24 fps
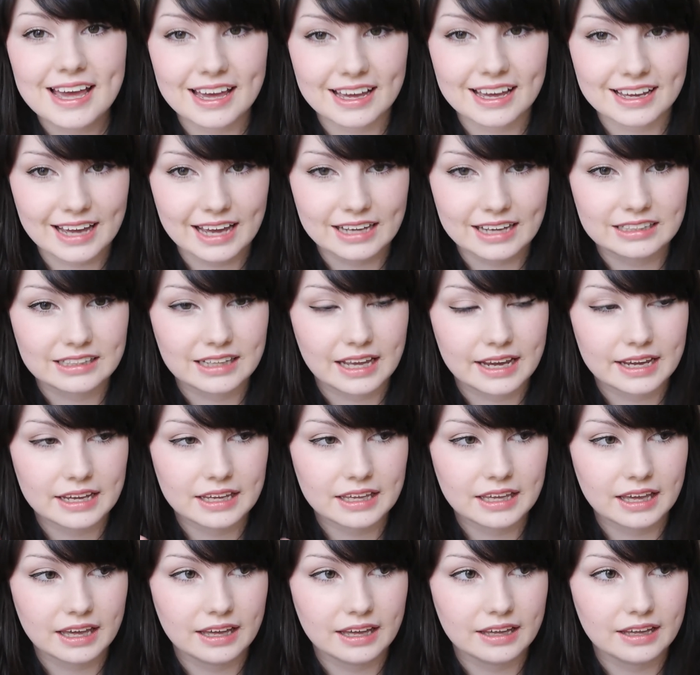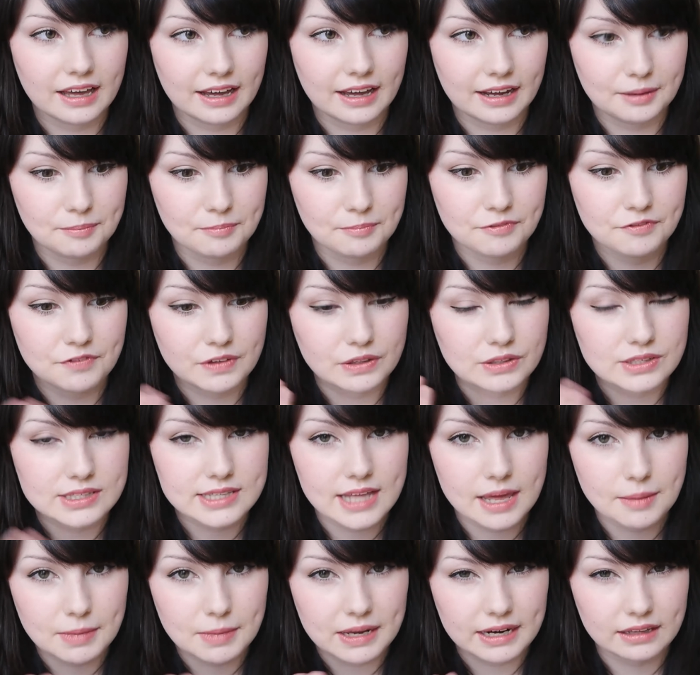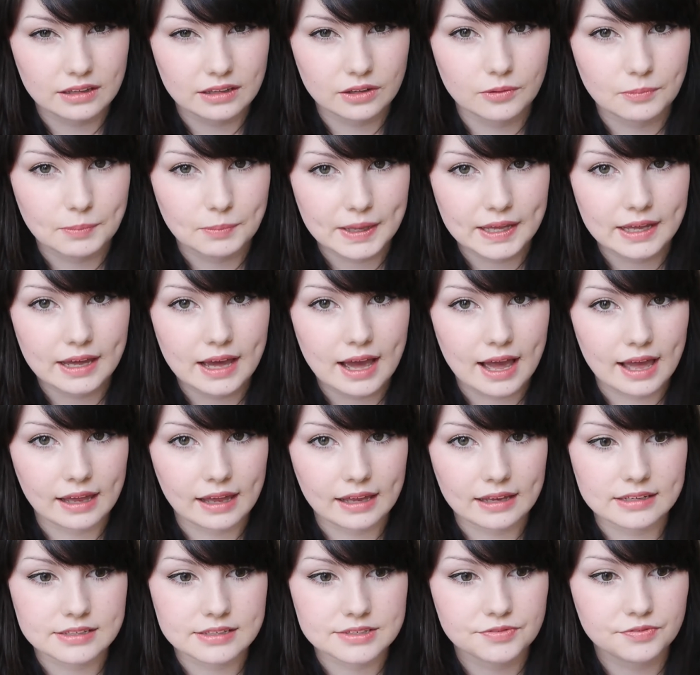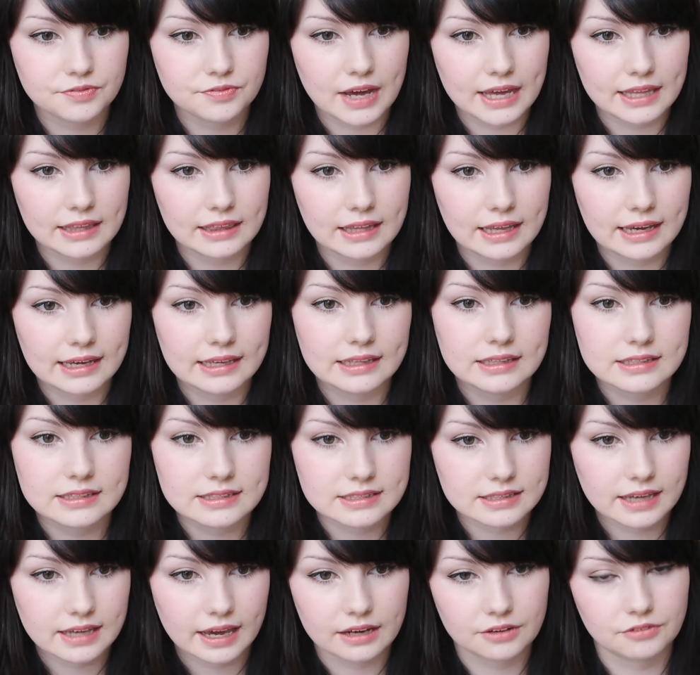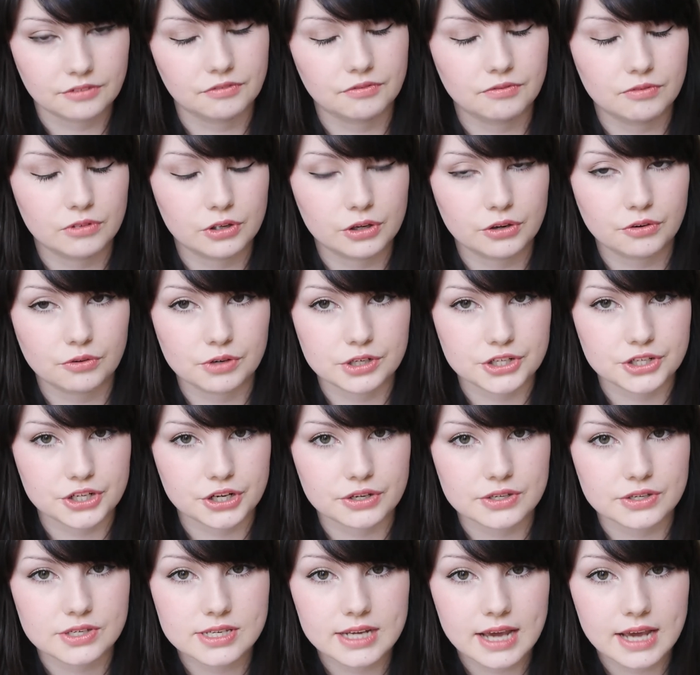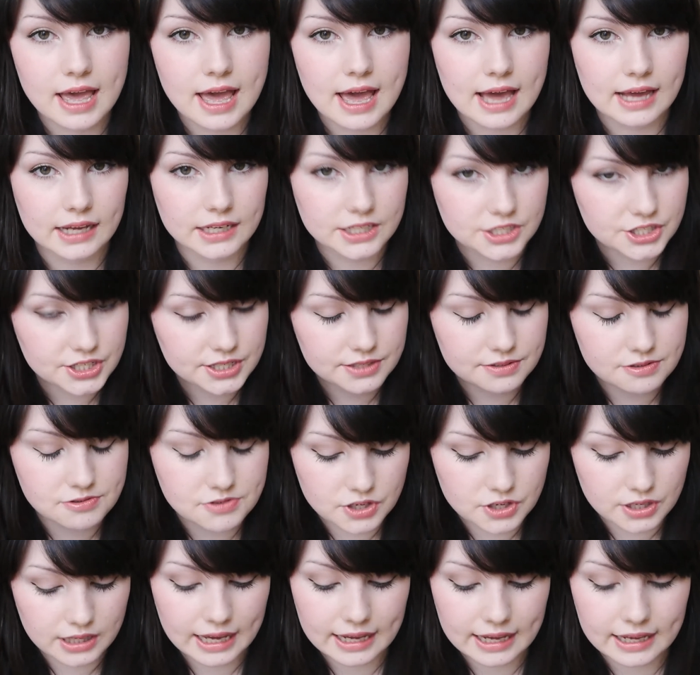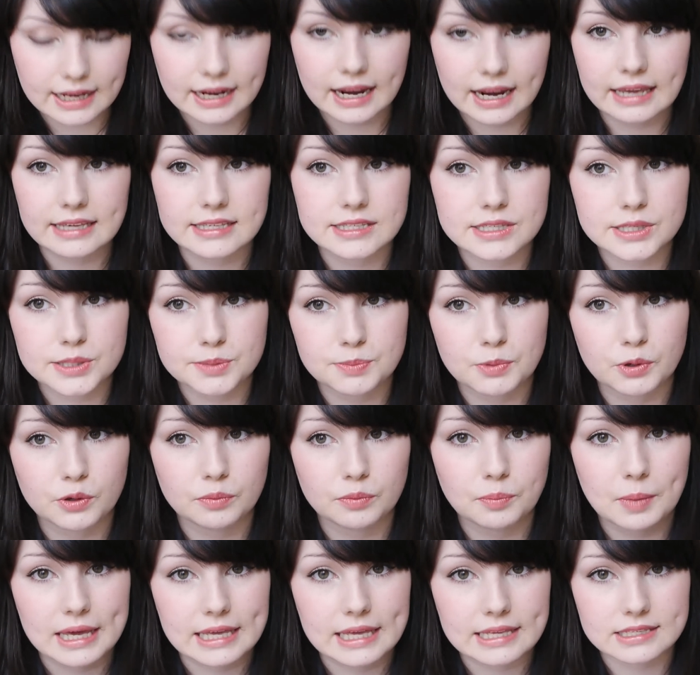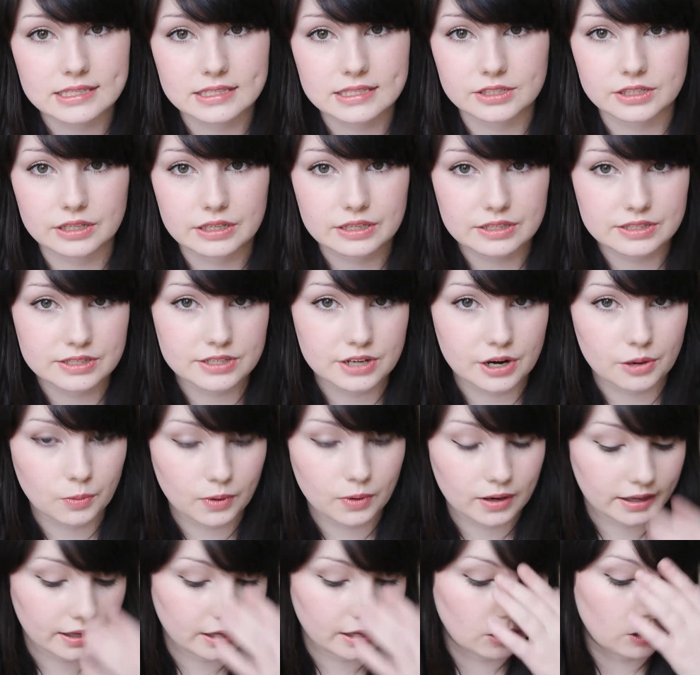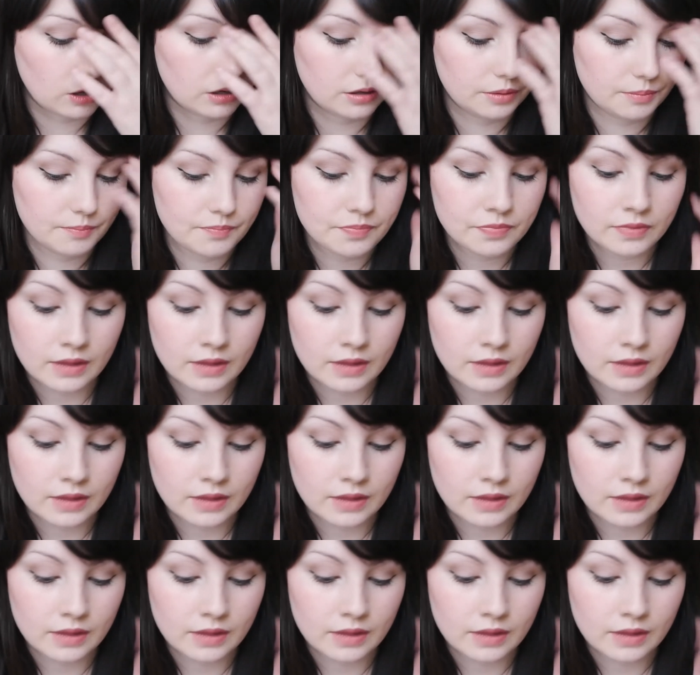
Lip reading: It kind of like fills them in a little bit and fine lines kind of look reduced, and it just gives you like a nice smooth base to start working on.